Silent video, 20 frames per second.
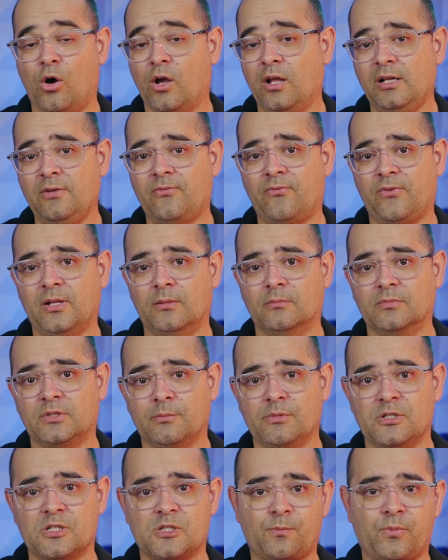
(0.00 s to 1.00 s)
oily
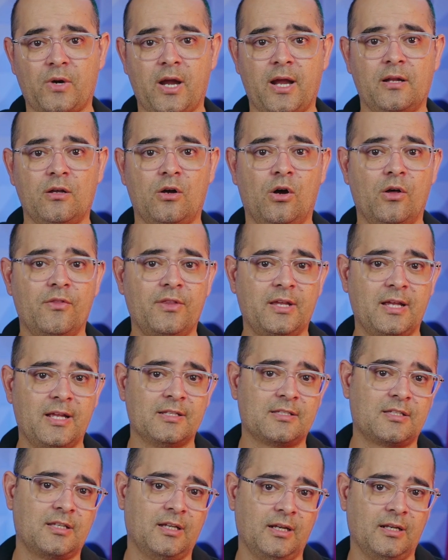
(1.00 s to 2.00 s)
film to be spread on the
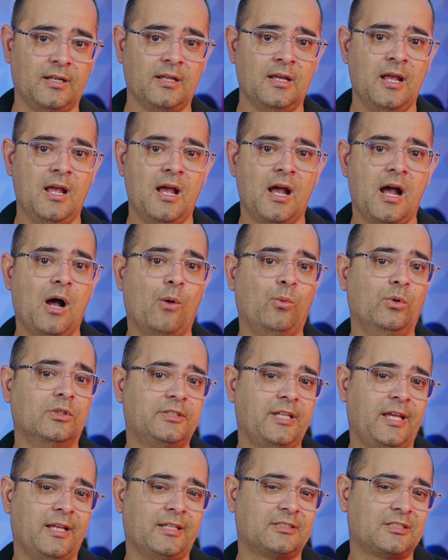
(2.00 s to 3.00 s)
inside and
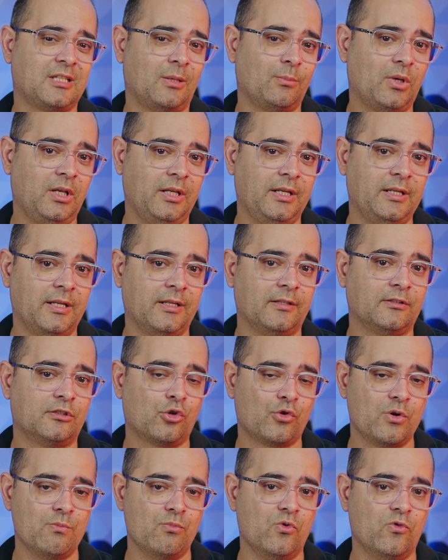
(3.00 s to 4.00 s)
will take some cleaning
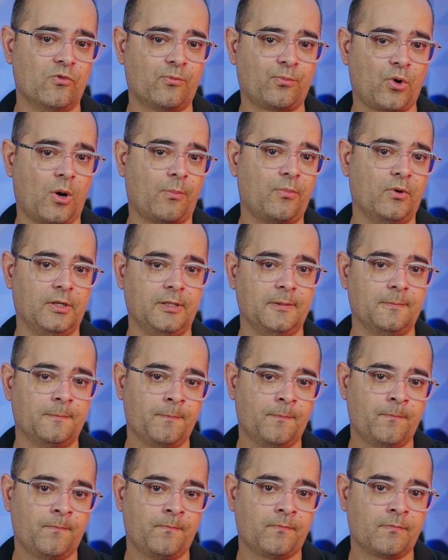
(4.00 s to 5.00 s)
to remove properly.
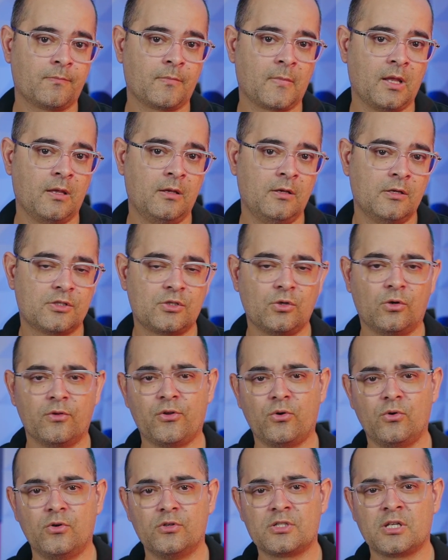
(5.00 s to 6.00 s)
So
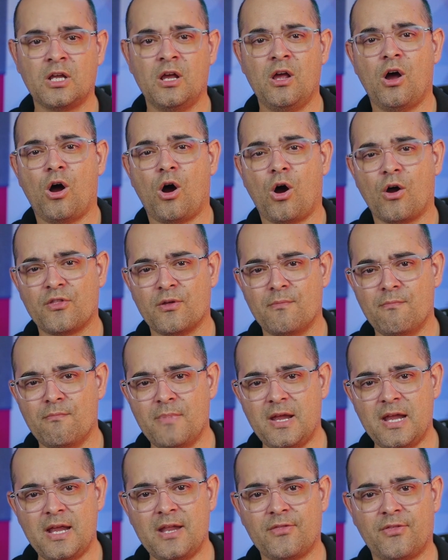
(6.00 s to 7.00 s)
those are the
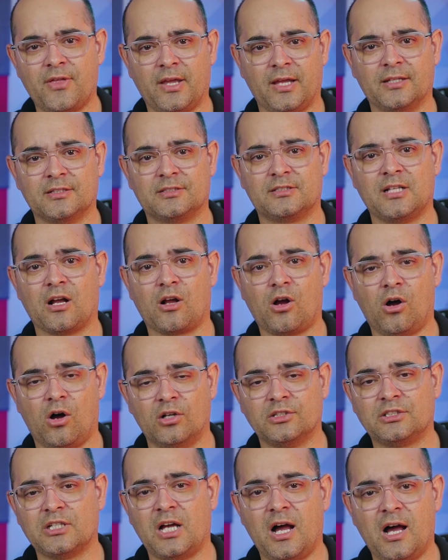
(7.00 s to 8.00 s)
main things that
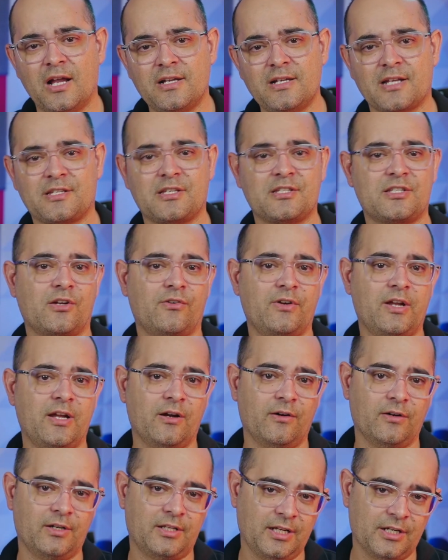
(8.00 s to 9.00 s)
cause
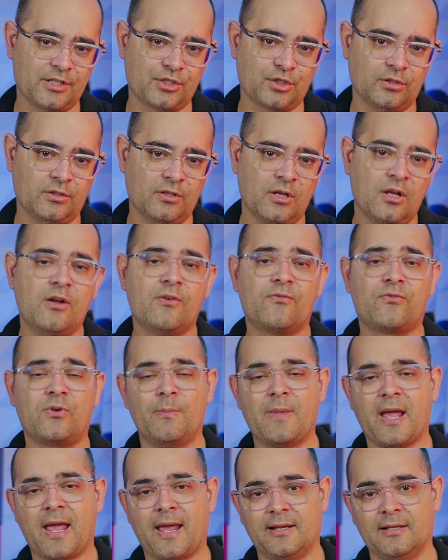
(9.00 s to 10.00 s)
unnecessary irritation
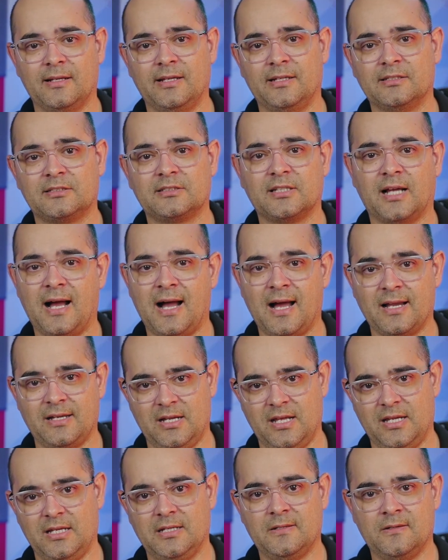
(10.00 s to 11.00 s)
from headlights
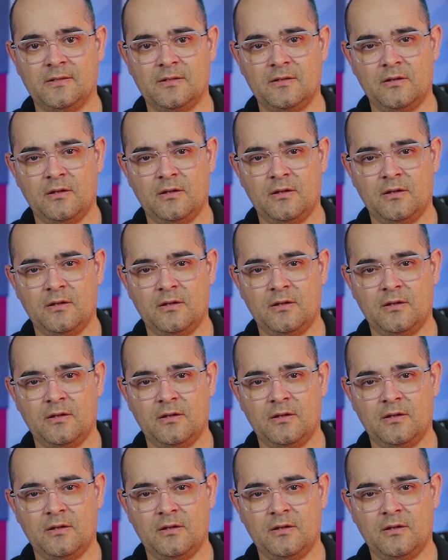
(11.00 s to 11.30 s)
at night.